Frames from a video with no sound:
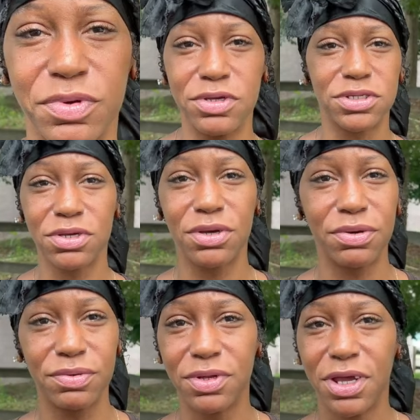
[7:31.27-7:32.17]
used to
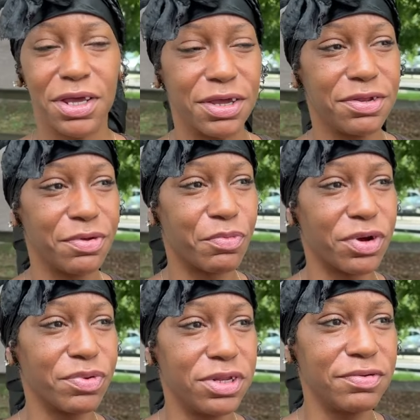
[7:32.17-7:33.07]
go, and
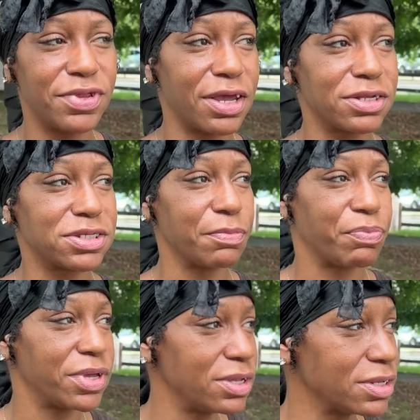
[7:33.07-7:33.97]
where we lived at, it's the
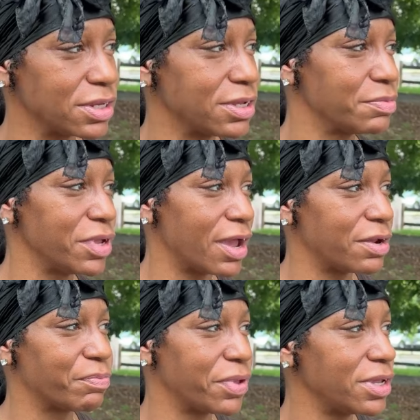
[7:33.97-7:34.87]
pit. And we had
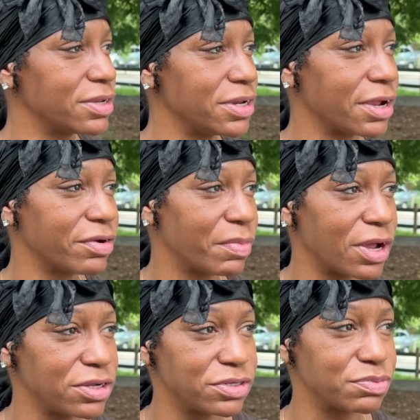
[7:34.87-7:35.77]
a pit, and
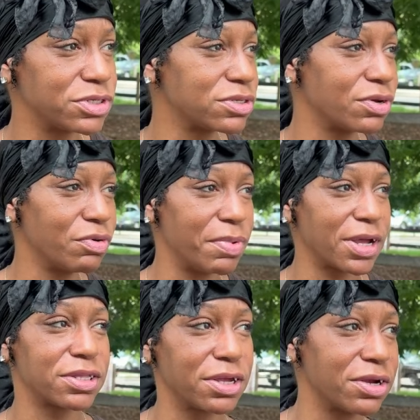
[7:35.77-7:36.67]
everybody used to go
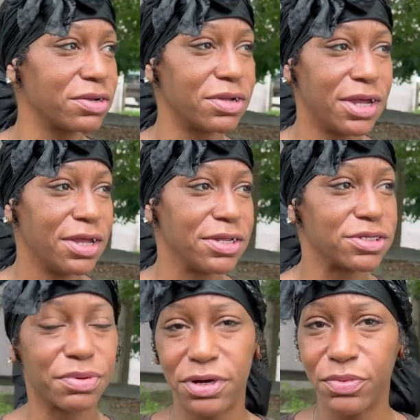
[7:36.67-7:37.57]
back there,
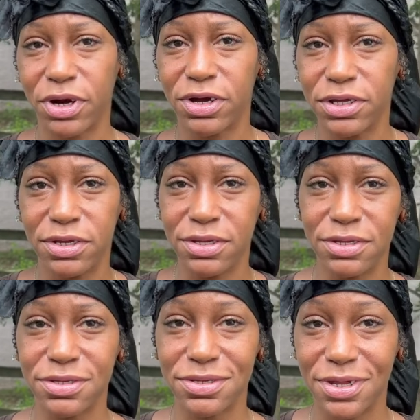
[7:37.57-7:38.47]
swearing we're hunting
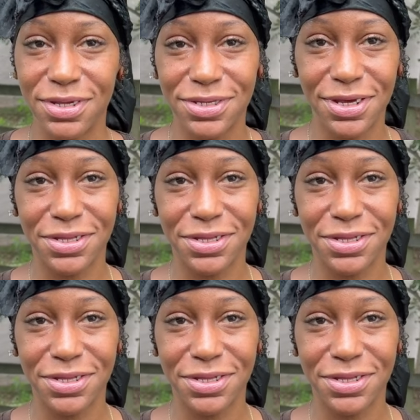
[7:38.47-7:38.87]
and things like